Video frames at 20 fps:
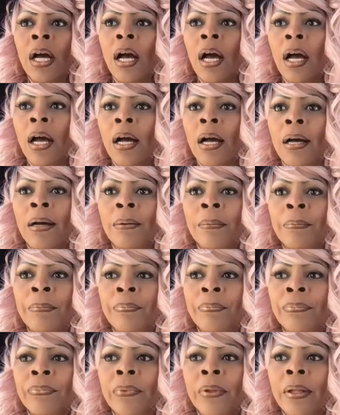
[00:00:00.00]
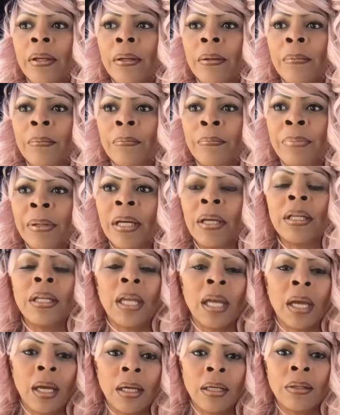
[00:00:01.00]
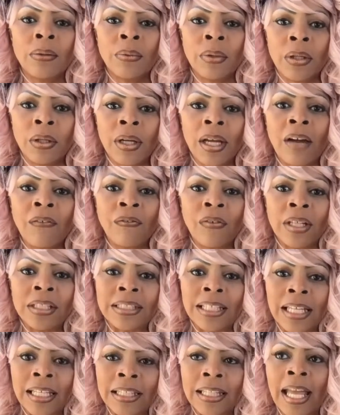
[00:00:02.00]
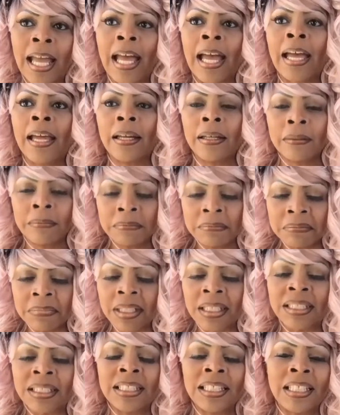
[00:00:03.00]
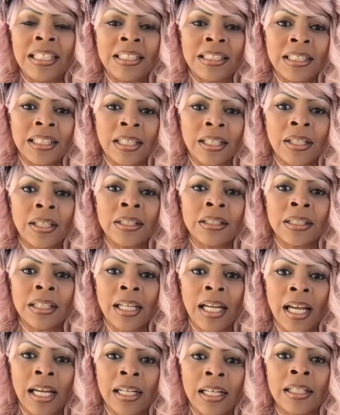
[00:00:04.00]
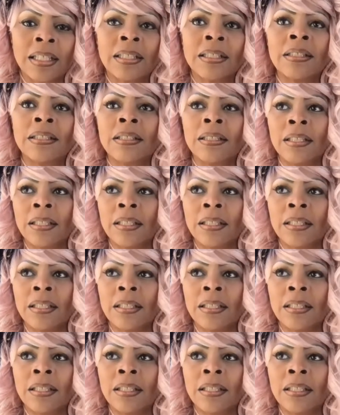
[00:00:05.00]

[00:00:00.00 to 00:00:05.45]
Um, but yeah, when you got friends like that, it's easier to kind of